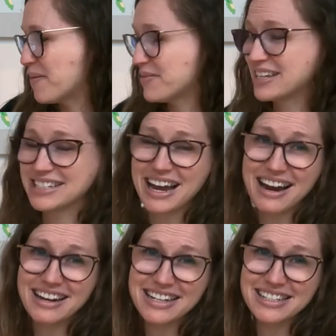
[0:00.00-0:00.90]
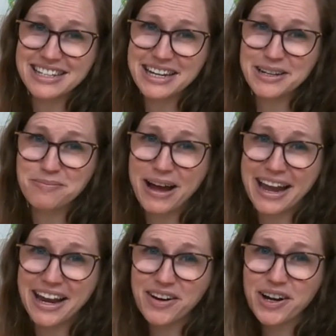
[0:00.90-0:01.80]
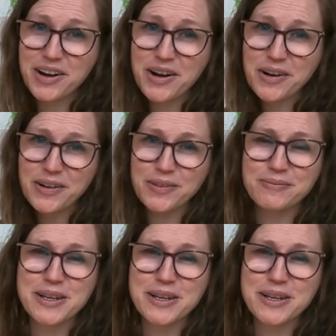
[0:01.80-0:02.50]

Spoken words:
The Tiny Seed by Eric Carle.